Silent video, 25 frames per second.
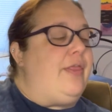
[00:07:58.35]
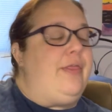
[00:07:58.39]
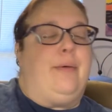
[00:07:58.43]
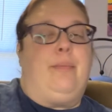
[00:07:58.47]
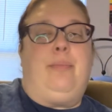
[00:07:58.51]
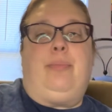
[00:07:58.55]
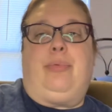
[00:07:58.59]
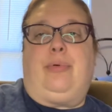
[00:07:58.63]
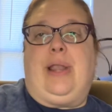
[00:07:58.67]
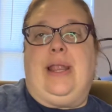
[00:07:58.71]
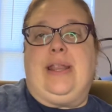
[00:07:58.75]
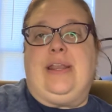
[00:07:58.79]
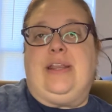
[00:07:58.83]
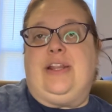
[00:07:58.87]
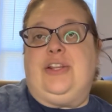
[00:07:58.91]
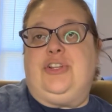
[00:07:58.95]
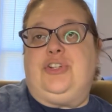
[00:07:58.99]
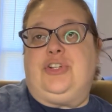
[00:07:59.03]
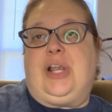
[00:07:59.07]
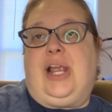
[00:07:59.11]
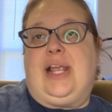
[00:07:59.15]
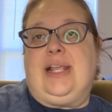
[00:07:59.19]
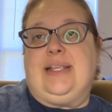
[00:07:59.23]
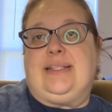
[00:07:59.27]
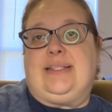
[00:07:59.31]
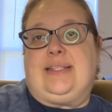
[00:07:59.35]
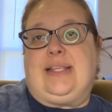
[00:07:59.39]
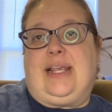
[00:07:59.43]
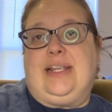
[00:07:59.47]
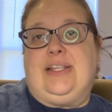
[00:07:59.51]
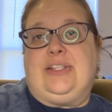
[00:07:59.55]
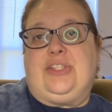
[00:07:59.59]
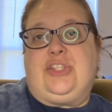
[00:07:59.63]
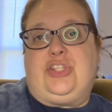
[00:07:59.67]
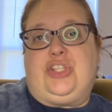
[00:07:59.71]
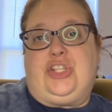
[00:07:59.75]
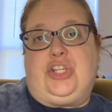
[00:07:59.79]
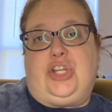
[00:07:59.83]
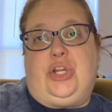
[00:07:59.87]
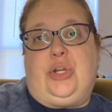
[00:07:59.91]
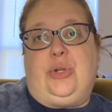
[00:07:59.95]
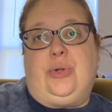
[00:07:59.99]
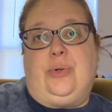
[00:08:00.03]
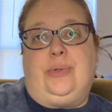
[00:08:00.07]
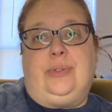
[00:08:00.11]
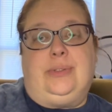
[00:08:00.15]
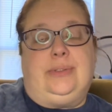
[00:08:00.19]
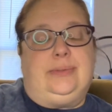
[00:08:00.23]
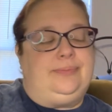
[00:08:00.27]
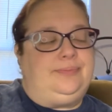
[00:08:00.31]
the Brenda dress, size
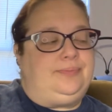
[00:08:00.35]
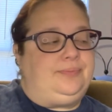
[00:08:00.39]
2.